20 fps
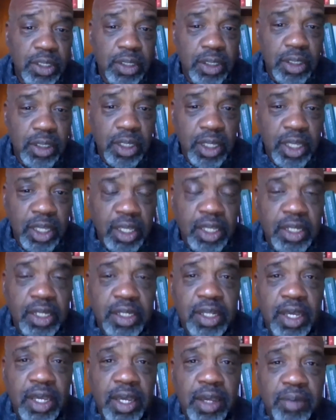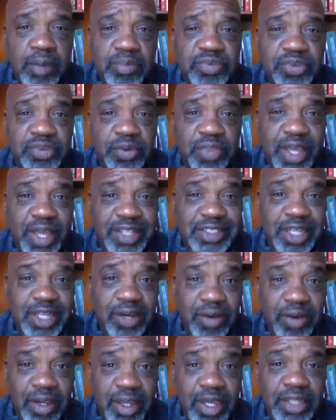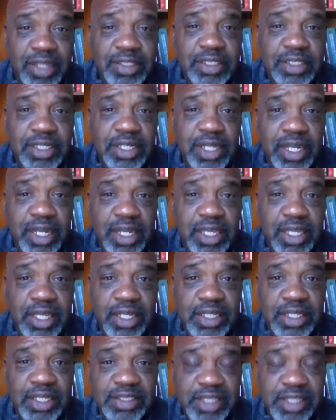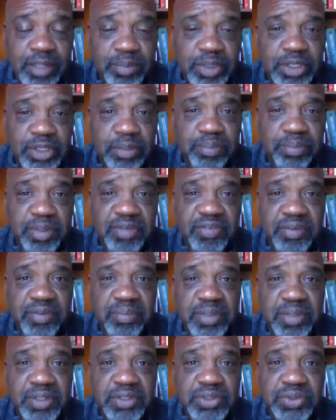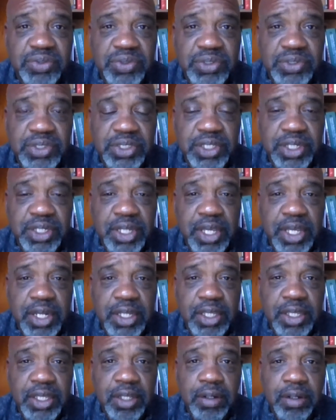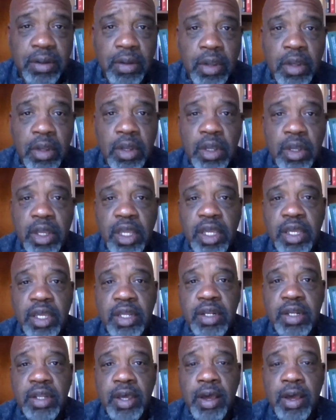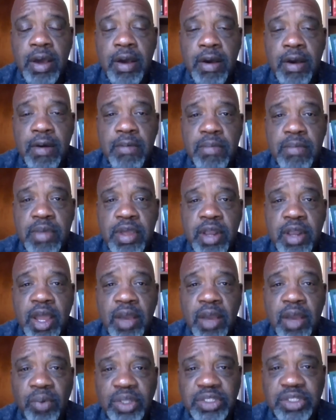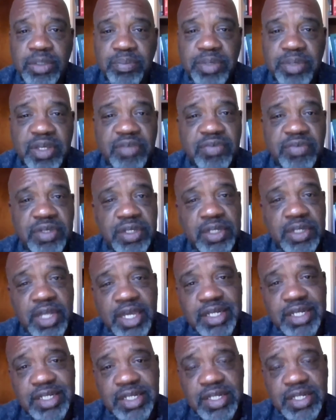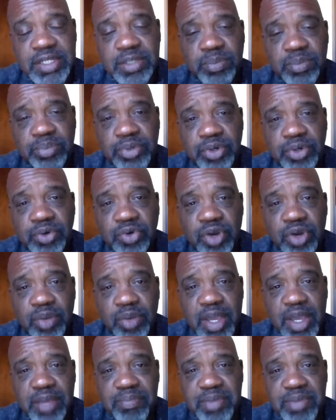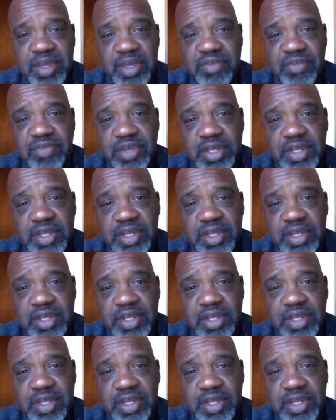And so that's how I got to Connecticut. He sent me to Pivot Ministries in Connecticut. And I went to Pivot, and I did the program at Pivot.